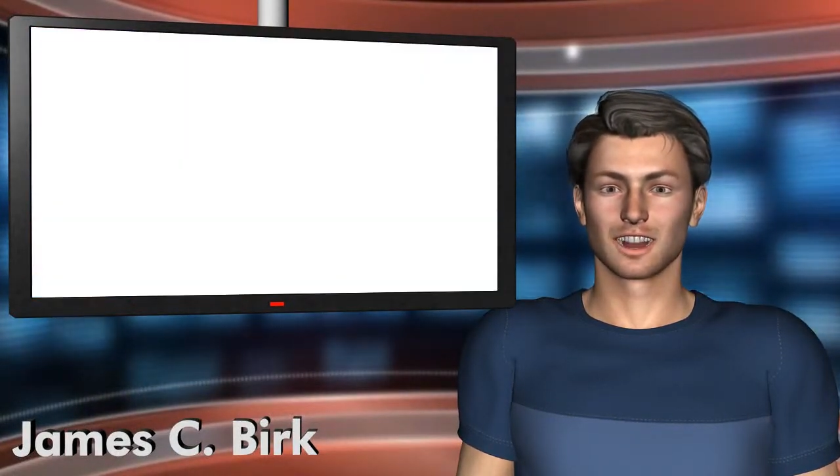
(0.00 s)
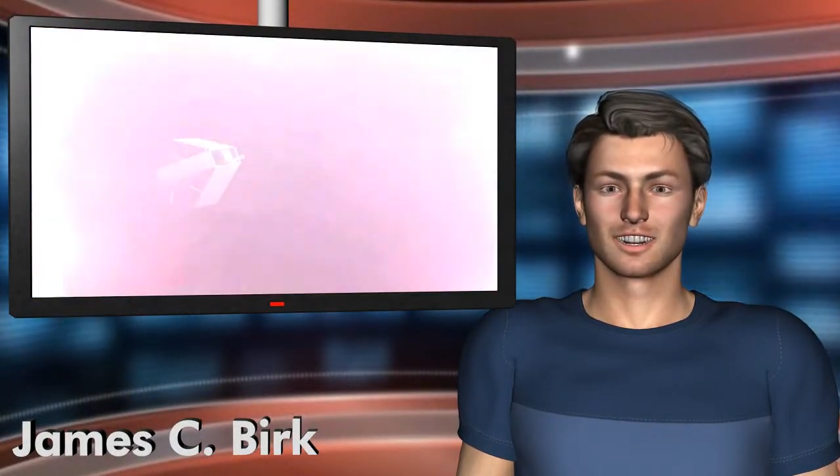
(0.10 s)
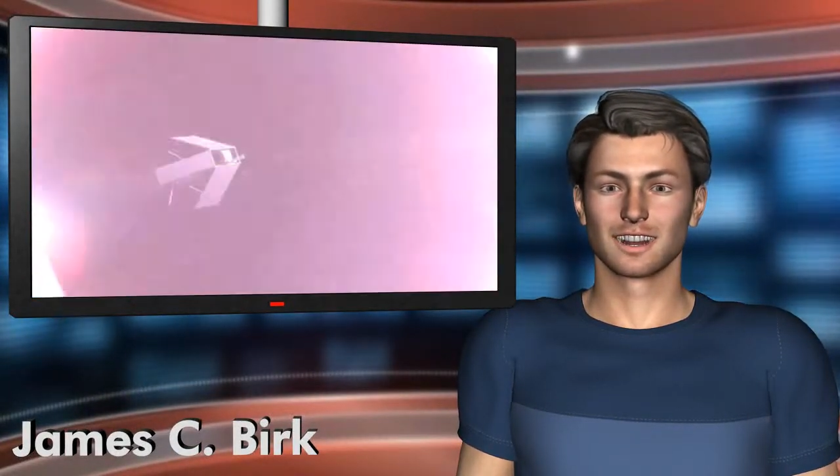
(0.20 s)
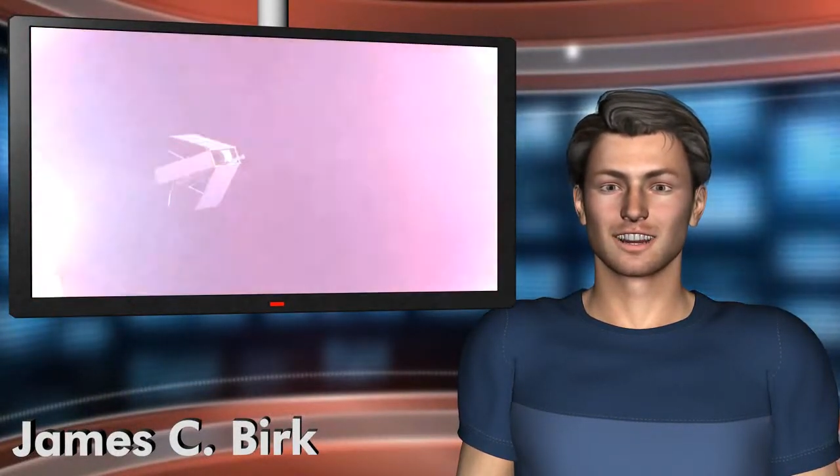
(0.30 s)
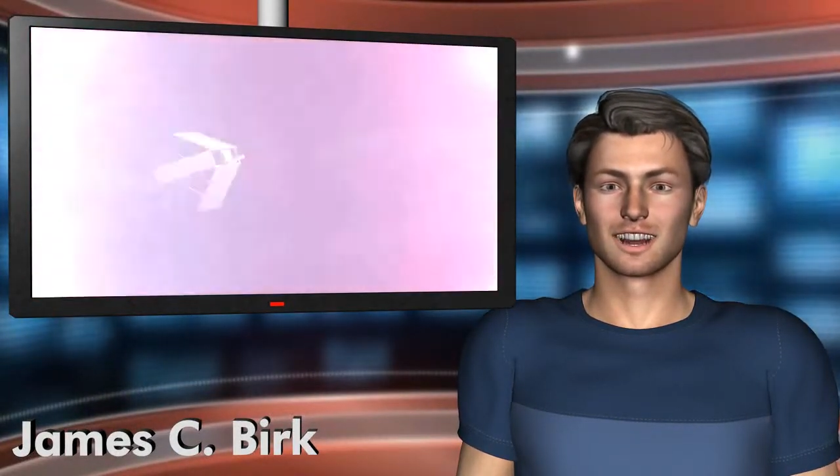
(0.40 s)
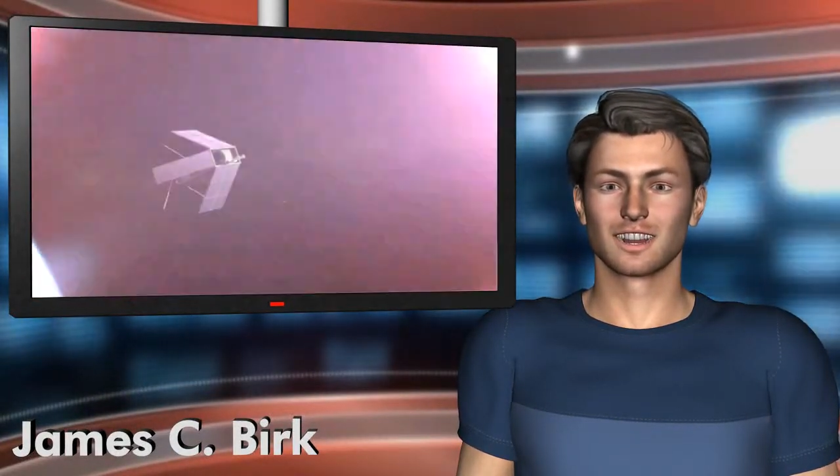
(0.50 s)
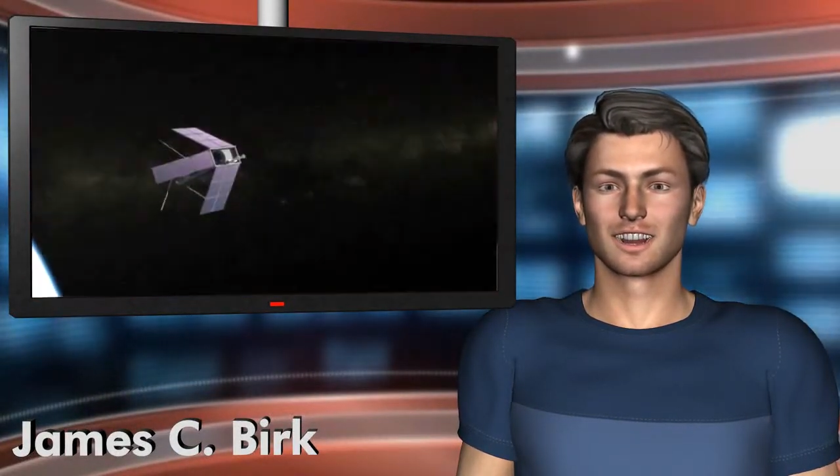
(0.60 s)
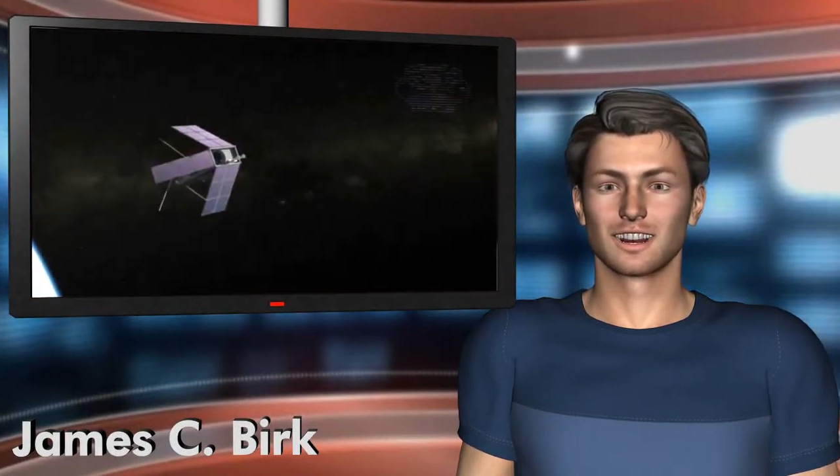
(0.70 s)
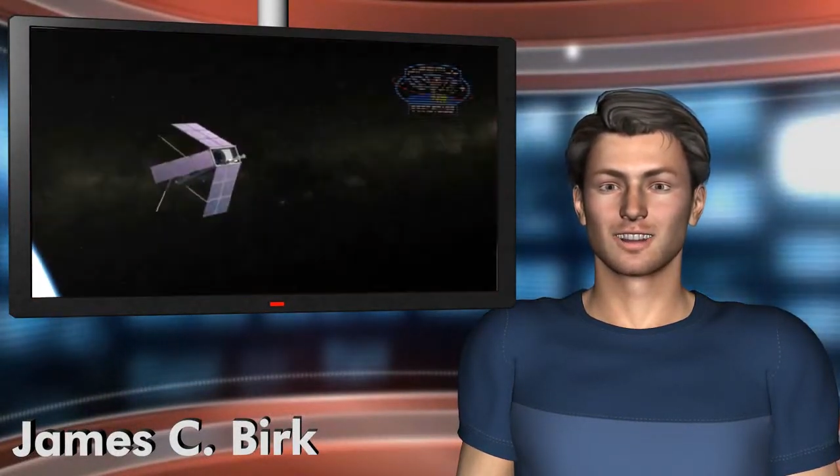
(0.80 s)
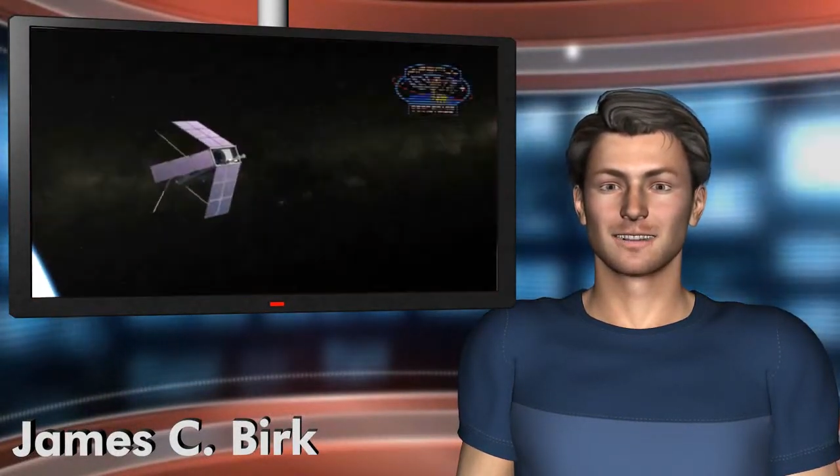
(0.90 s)
ride as
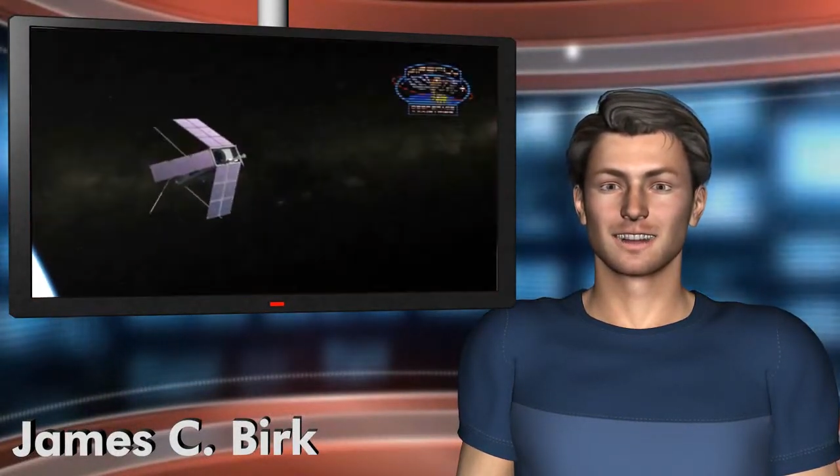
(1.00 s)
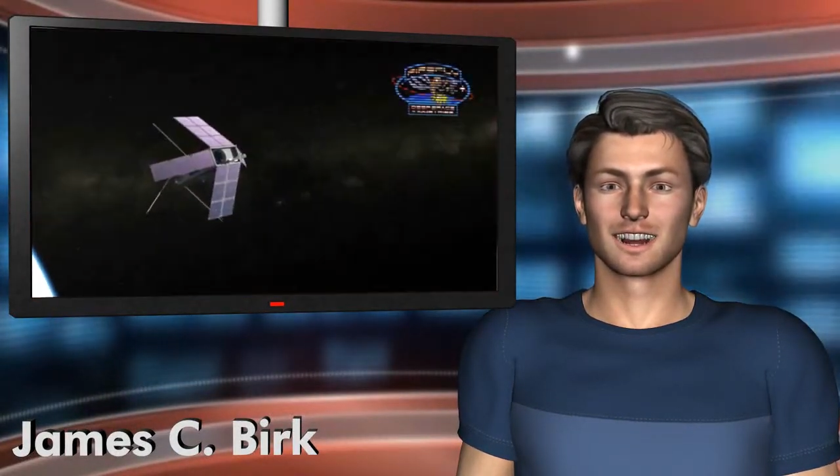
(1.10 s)
secondary